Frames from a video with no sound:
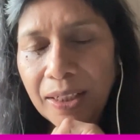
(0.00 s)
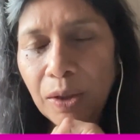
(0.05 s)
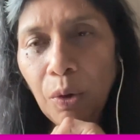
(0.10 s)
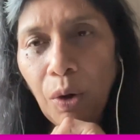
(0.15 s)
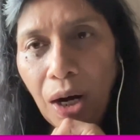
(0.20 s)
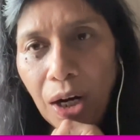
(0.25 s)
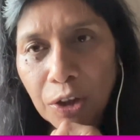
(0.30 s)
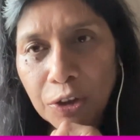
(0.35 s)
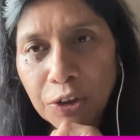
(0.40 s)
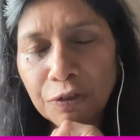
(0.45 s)
go
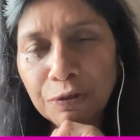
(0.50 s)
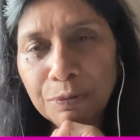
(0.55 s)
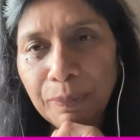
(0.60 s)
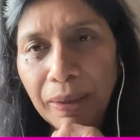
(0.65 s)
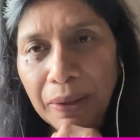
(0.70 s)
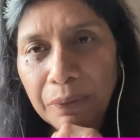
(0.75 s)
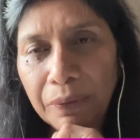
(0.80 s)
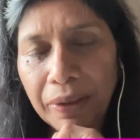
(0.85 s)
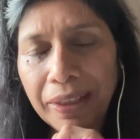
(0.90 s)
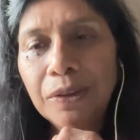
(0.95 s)
out of
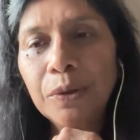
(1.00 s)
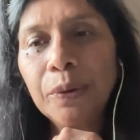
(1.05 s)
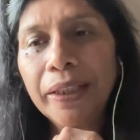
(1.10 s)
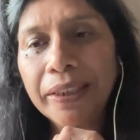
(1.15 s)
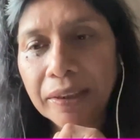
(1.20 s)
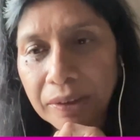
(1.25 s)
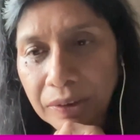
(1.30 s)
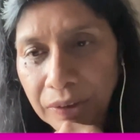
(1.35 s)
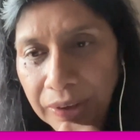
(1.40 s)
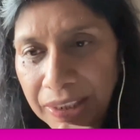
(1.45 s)
my way to
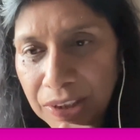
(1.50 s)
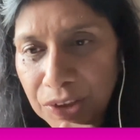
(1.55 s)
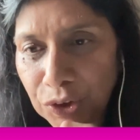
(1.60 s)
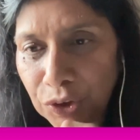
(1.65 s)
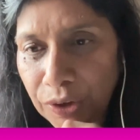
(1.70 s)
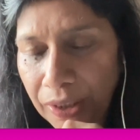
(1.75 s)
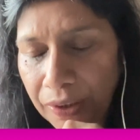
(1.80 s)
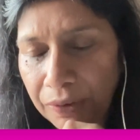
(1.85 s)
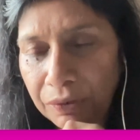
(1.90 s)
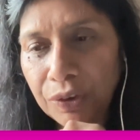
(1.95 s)

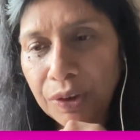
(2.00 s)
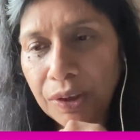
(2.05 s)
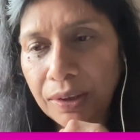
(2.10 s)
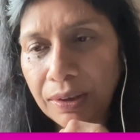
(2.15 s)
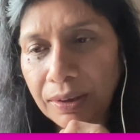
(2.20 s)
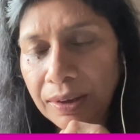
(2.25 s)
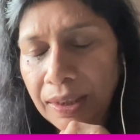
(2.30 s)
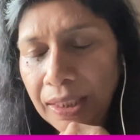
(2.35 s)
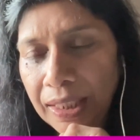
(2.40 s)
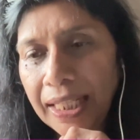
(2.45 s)
encourage if
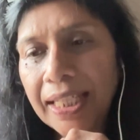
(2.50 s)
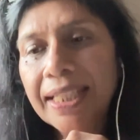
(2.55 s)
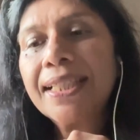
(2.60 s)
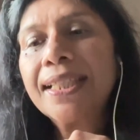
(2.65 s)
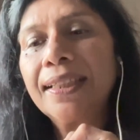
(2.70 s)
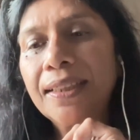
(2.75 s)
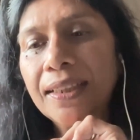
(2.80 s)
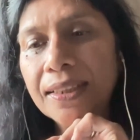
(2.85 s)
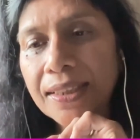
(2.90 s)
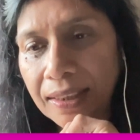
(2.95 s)
it's
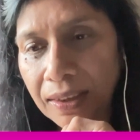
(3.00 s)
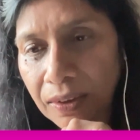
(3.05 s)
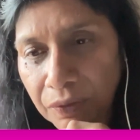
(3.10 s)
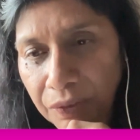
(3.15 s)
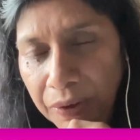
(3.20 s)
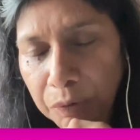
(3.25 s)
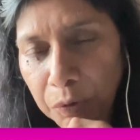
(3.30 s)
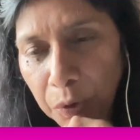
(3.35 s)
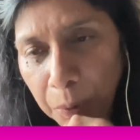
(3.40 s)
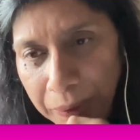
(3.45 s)
a
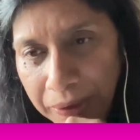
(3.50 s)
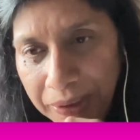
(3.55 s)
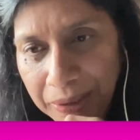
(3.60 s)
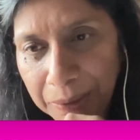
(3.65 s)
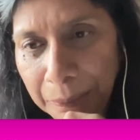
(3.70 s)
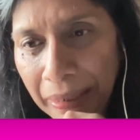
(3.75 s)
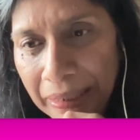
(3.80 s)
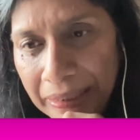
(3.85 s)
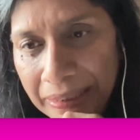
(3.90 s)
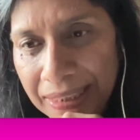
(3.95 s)
deserving woman in
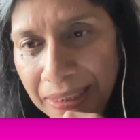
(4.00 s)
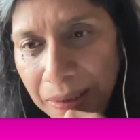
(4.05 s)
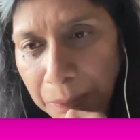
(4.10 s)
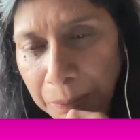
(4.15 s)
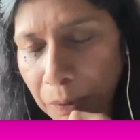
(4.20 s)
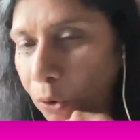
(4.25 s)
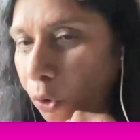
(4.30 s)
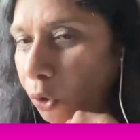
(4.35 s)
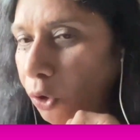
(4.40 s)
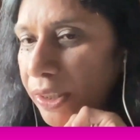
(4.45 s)
my
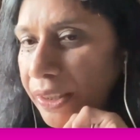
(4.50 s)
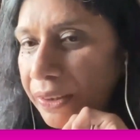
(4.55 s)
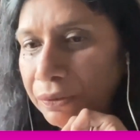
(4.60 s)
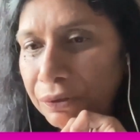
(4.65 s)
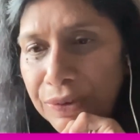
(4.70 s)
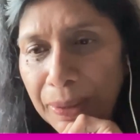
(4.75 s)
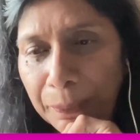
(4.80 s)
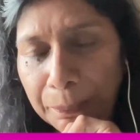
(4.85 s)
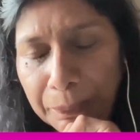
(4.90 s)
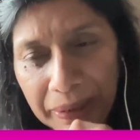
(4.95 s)
team, or if
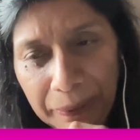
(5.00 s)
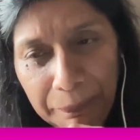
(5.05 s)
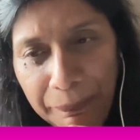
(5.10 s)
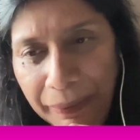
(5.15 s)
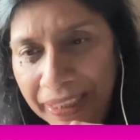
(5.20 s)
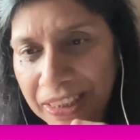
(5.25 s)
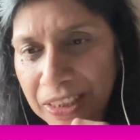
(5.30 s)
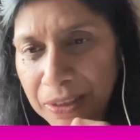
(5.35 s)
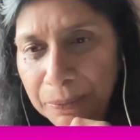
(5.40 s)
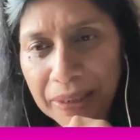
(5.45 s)
somebody
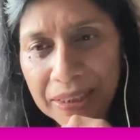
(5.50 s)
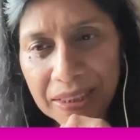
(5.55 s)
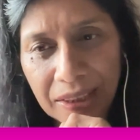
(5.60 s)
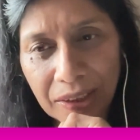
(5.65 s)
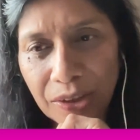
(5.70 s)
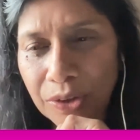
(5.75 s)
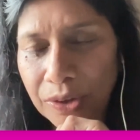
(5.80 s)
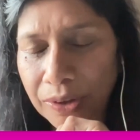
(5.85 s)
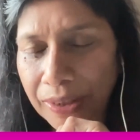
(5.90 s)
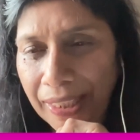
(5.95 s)
put me
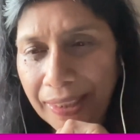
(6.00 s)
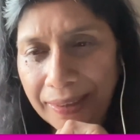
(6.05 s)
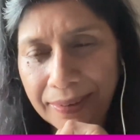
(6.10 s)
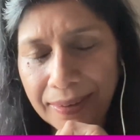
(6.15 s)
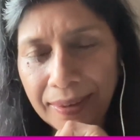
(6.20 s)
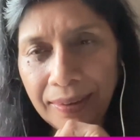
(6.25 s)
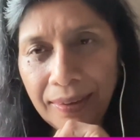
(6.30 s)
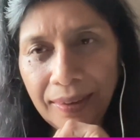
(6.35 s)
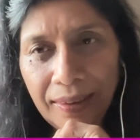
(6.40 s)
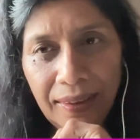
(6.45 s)
just to
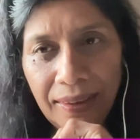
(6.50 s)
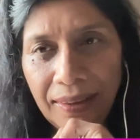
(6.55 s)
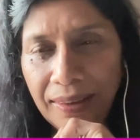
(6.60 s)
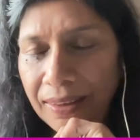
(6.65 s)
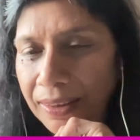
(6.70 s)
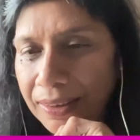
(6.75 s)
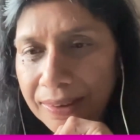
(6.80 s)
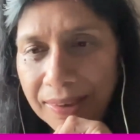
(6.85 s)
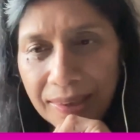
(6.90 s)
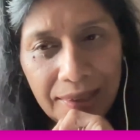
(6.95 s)
get
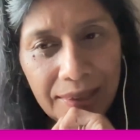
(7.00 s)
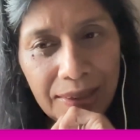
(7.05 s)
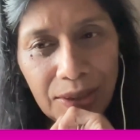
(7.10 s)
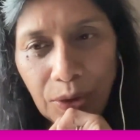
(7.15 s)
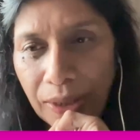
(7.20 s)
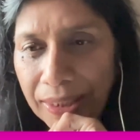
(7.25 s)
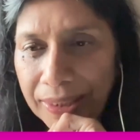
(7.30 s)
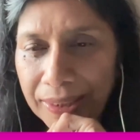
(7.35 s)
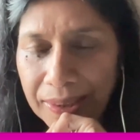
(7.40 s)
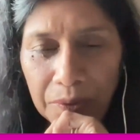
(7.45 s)

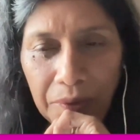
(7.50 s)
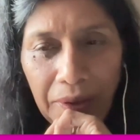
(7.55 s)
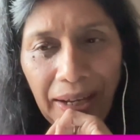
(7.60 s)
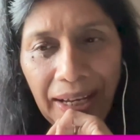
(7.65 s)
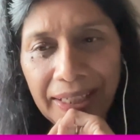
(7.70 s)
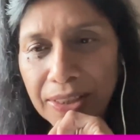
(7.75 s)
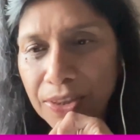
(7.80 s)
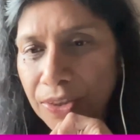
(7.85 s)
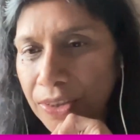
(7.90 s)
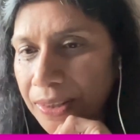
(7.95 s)
advice or